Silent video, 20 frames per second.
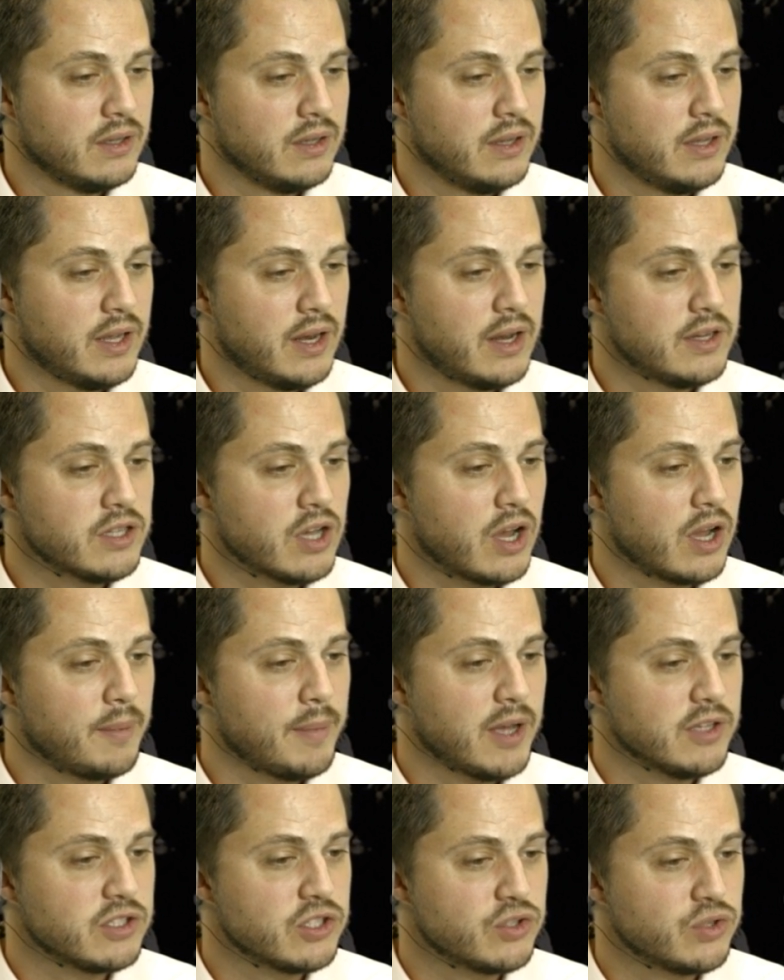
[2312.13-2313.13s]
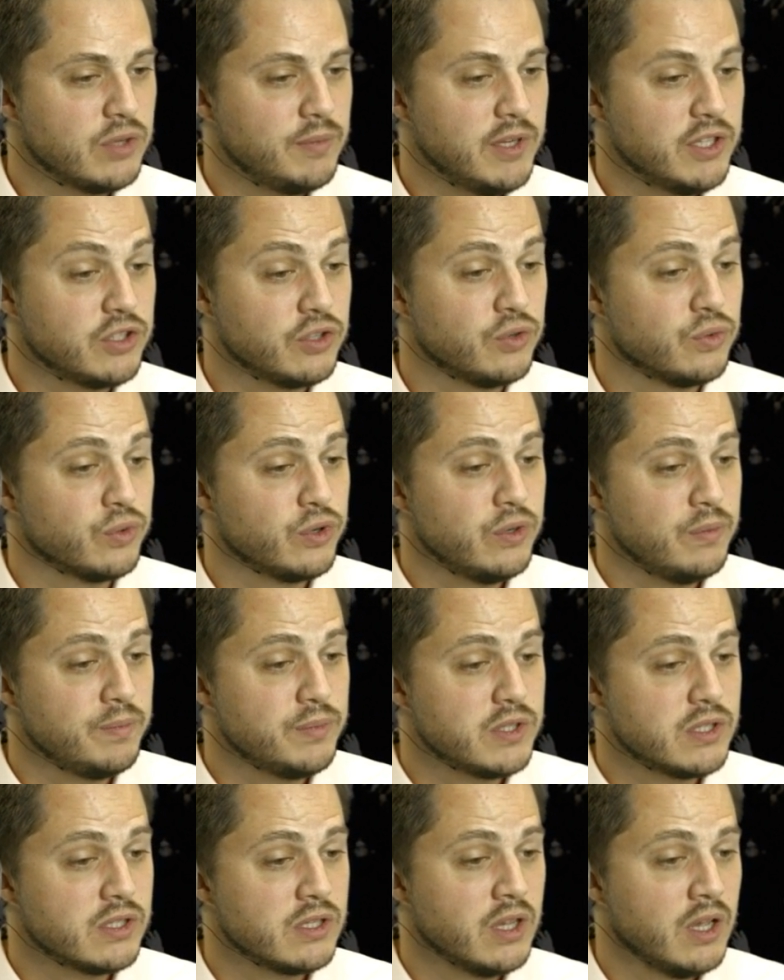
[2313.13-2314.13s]
Can I talk about streaming to
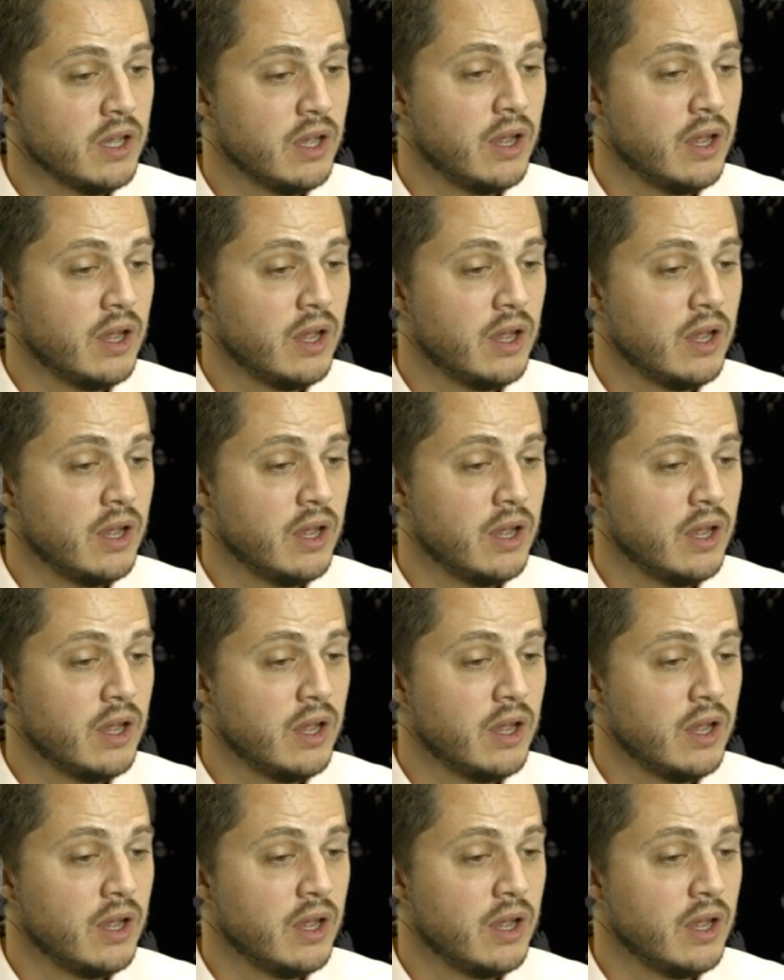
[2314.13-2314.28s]
groups?